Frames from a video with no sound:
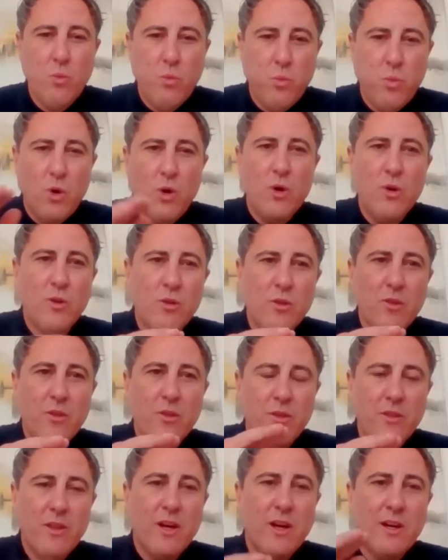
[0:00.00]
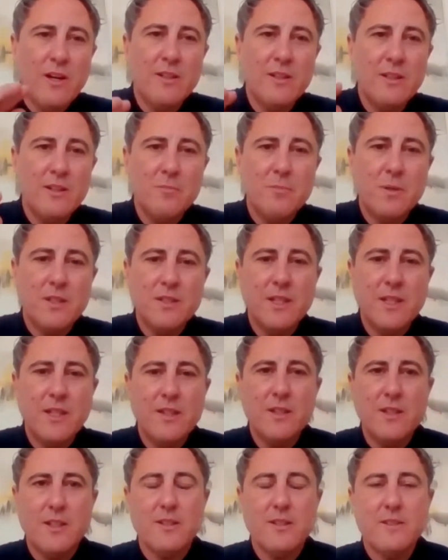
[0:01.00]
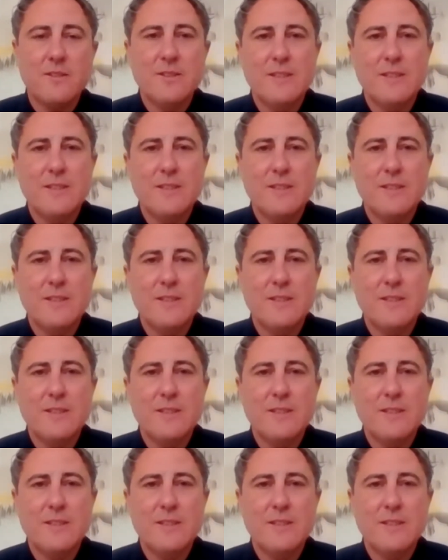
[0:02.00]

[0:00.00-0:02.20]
what that particular